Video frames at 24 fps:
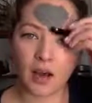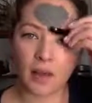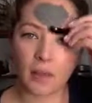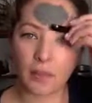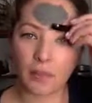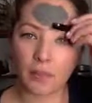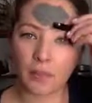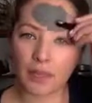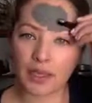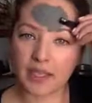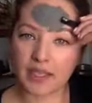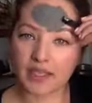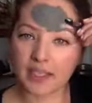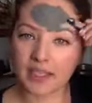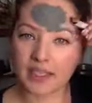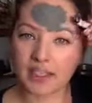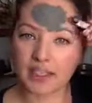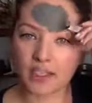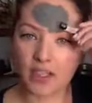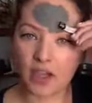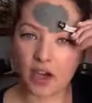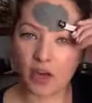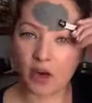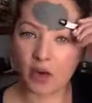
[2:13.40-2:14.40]
because I
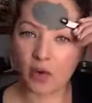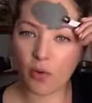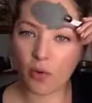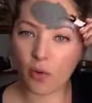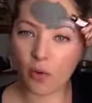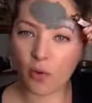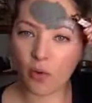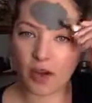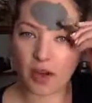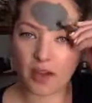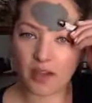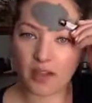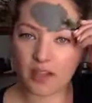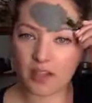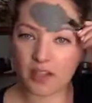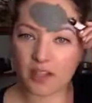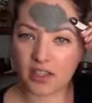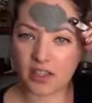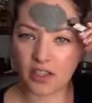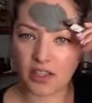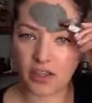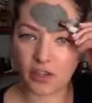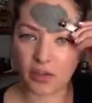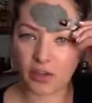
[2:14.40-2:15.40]
don't want
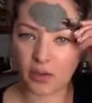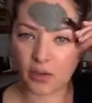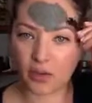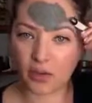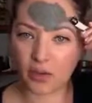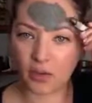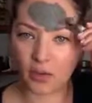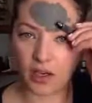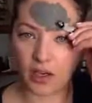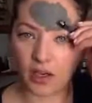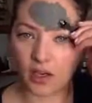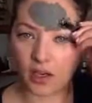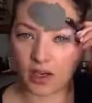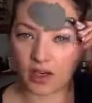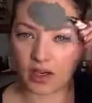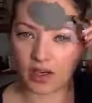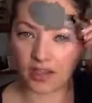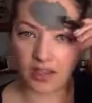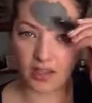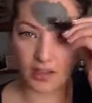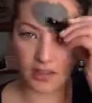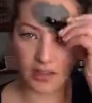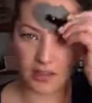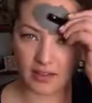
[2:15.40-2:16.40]
to
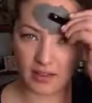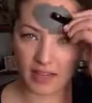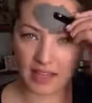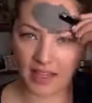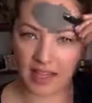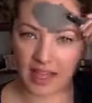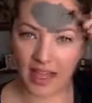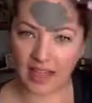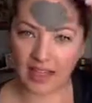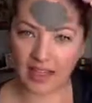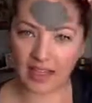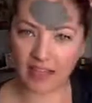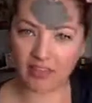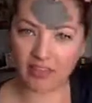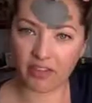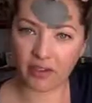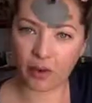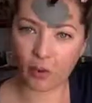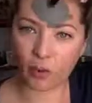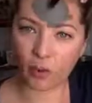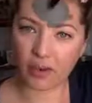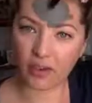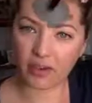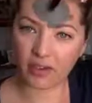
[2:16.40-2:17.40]
get any of the
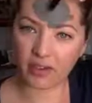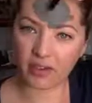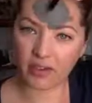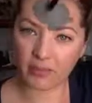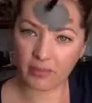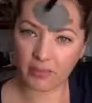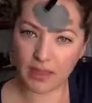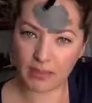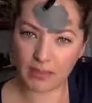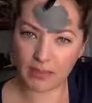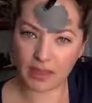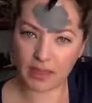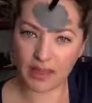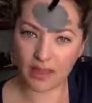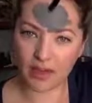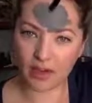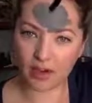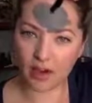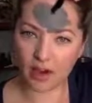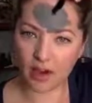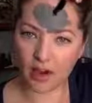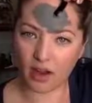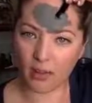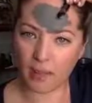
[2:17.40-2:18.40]
oils maybe that
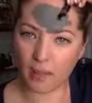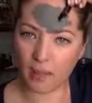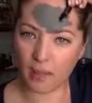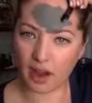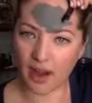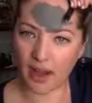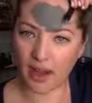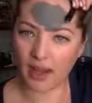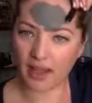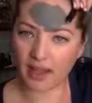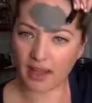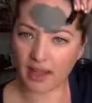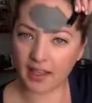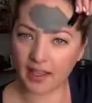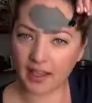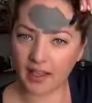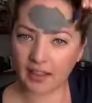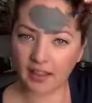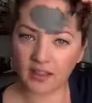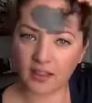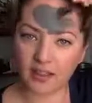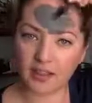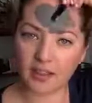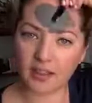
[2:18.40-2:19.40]
are on my
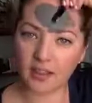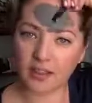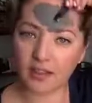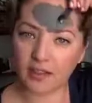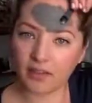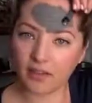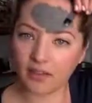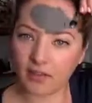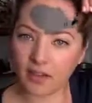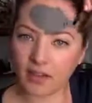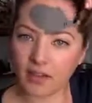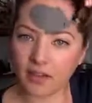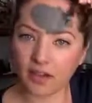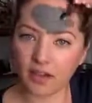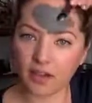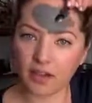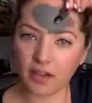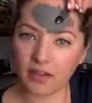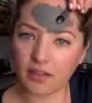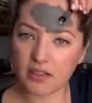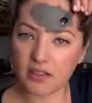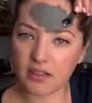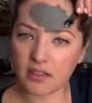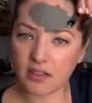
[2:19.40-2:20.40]

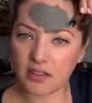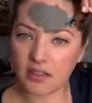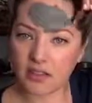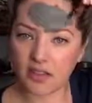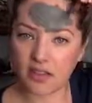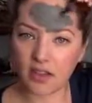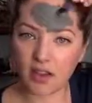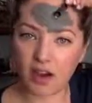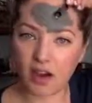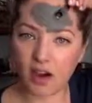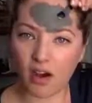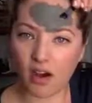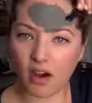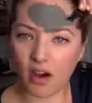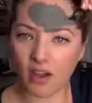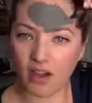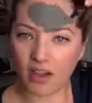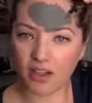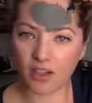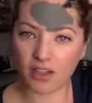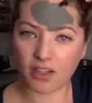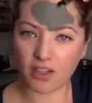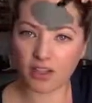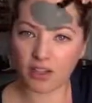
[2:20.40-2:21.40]
fingers
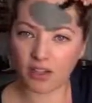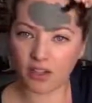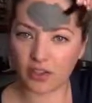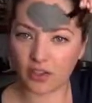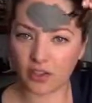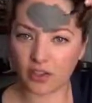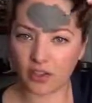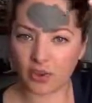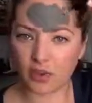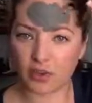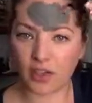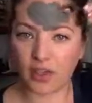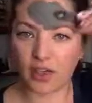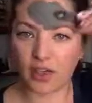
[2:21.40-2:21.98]
onto